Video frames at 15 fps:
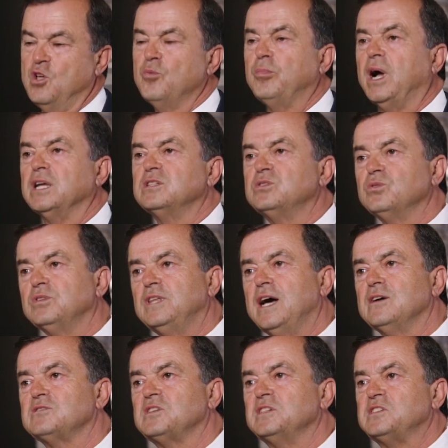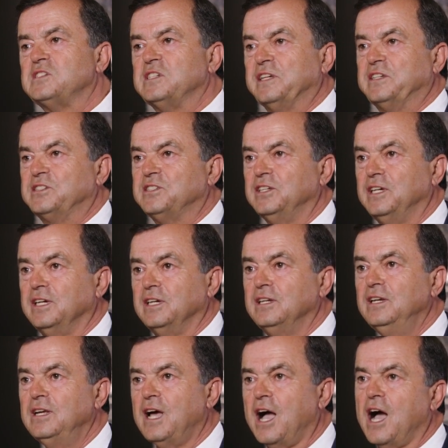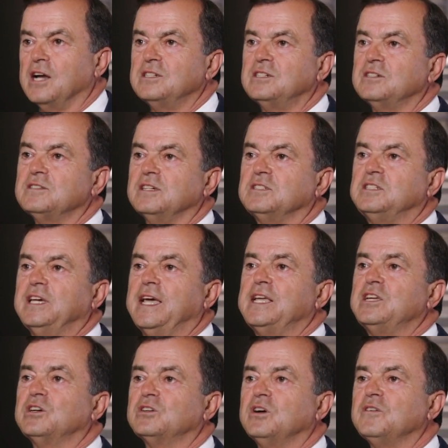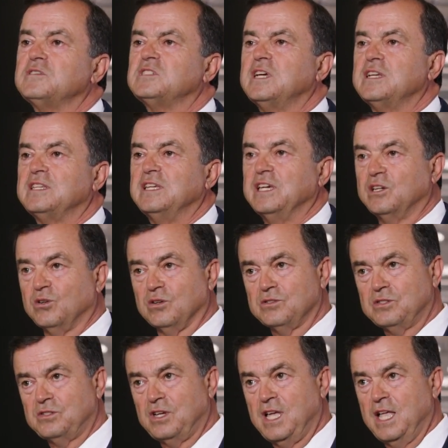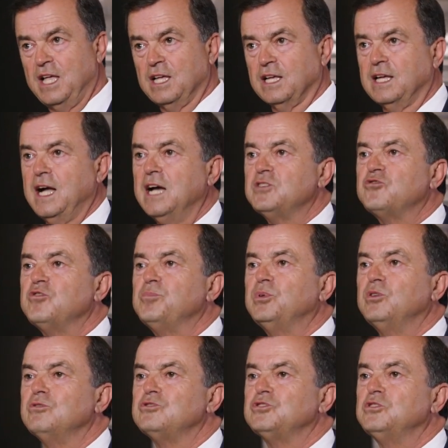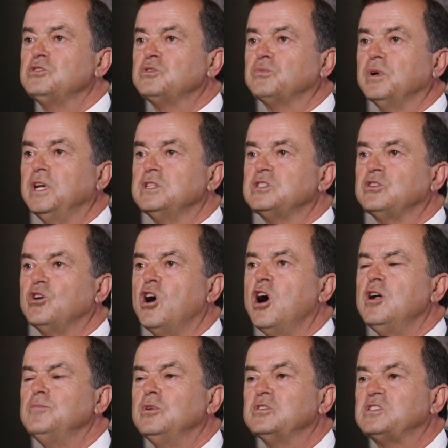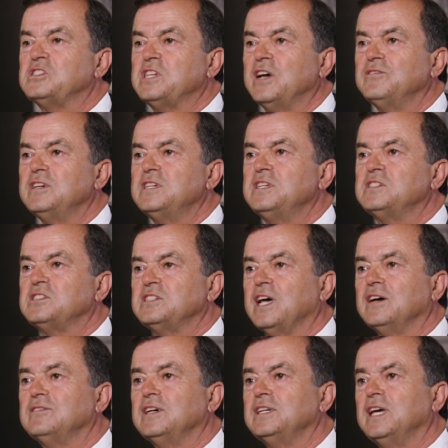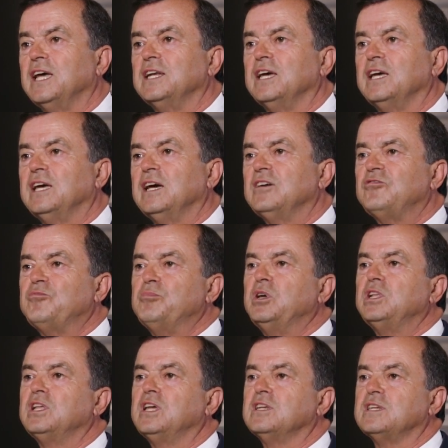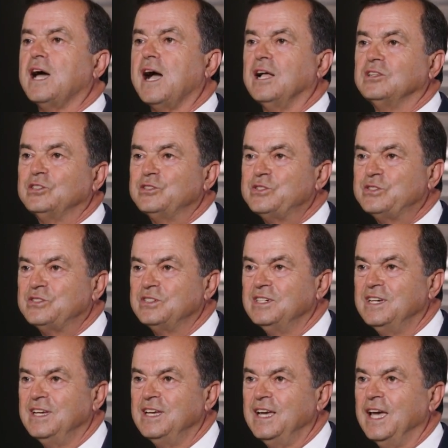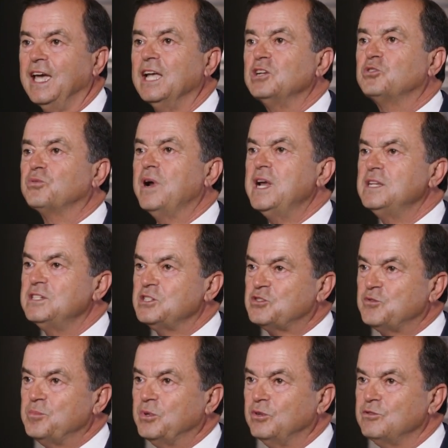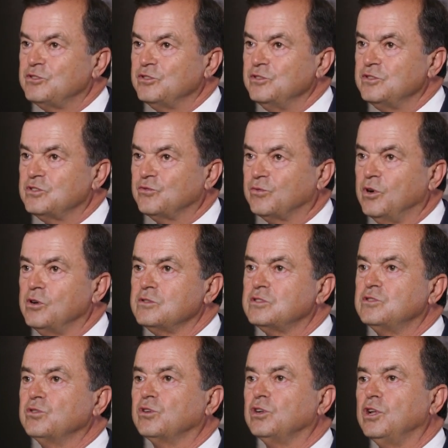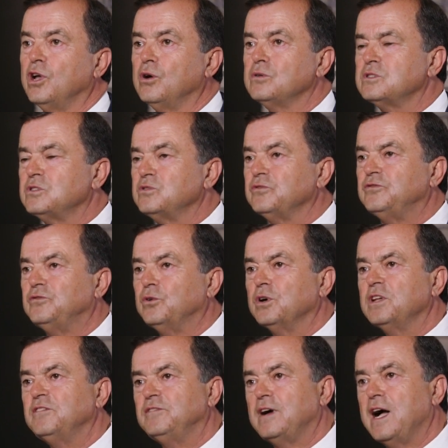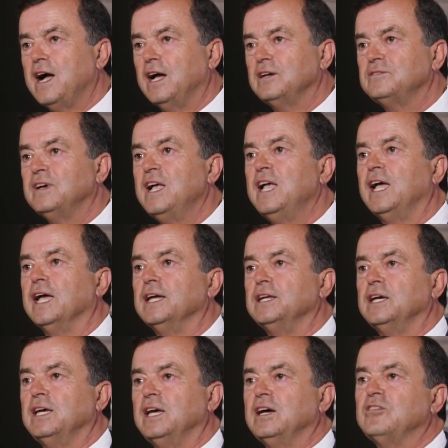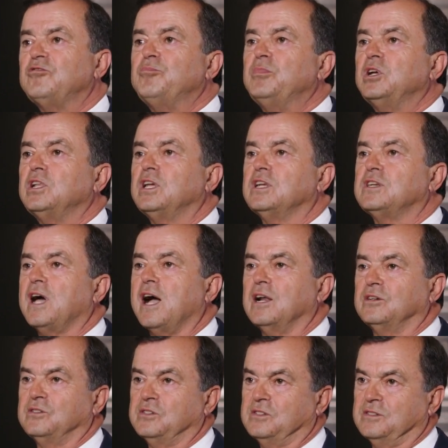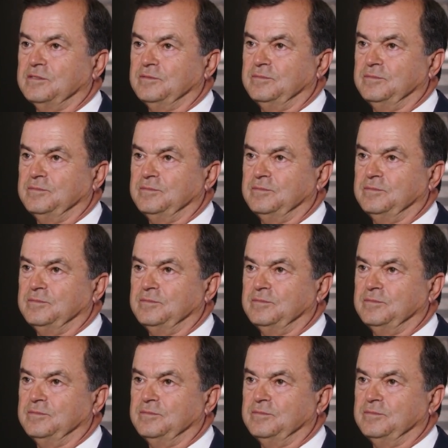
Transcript: By two thousand sixteen, under the tenure of Chandikos, contributions reached almost seventy-seven point five million dollars, and grant distributions rose to close to forty-five point five million dollars.